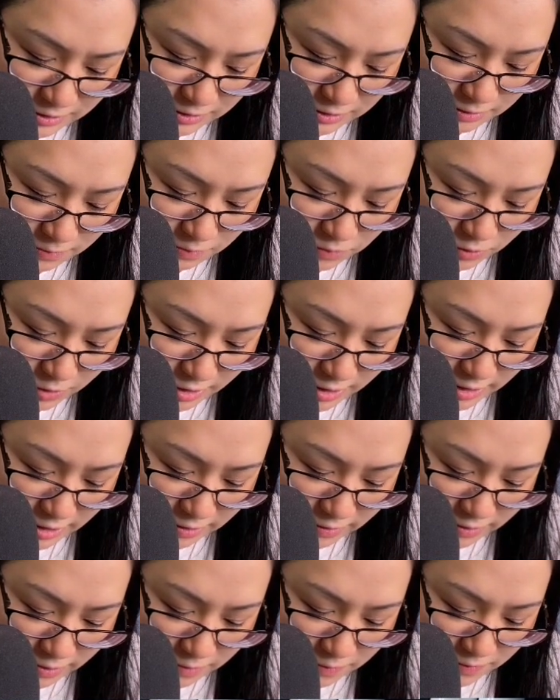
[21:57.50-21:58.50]
a more
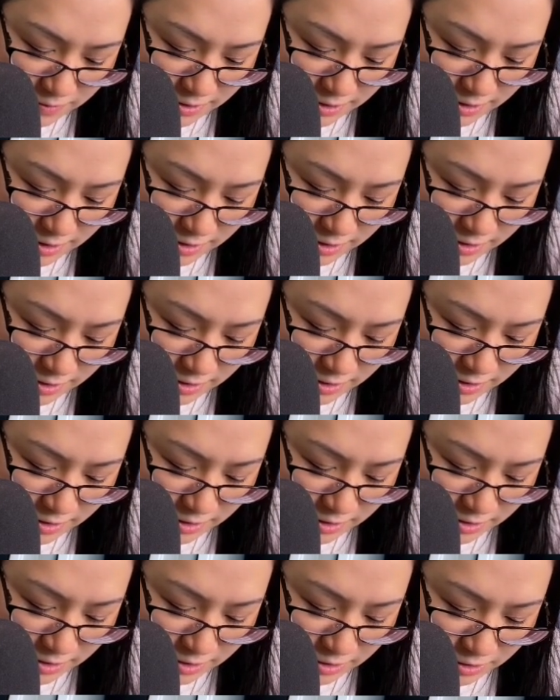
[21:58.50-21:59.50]
narrow one.
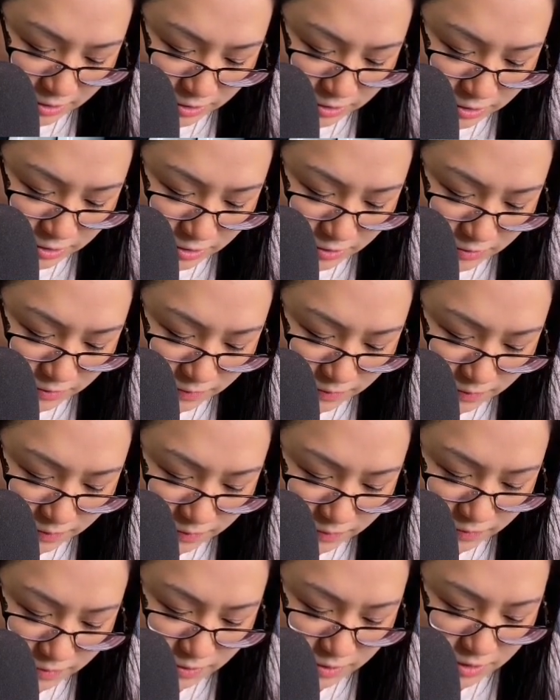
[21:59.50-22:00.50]
So
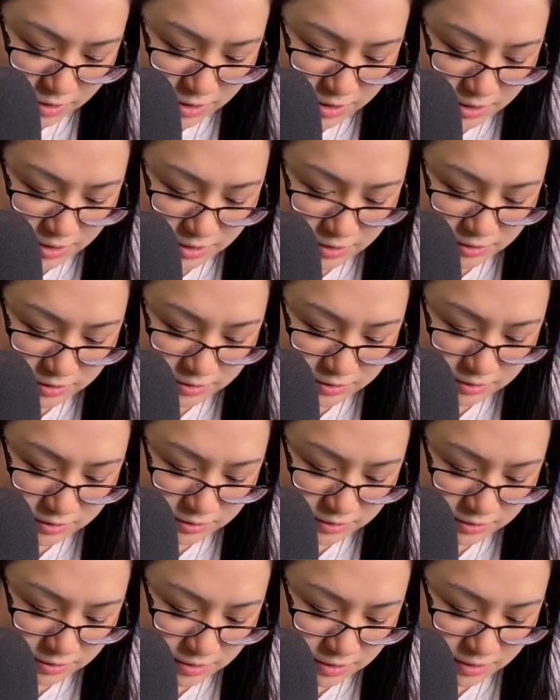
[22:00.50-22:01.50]
this
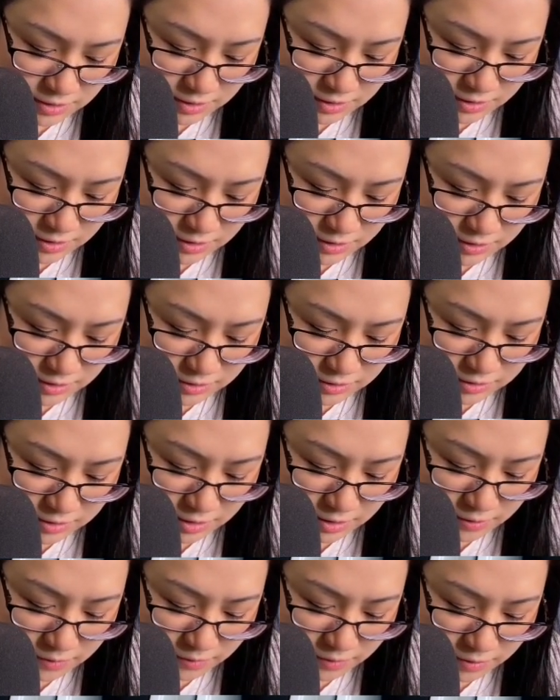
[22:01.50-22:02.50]
is
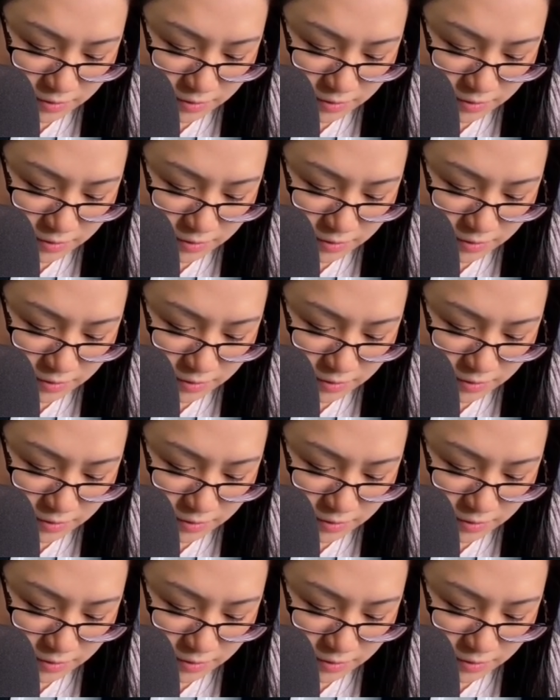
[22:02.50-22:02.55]
our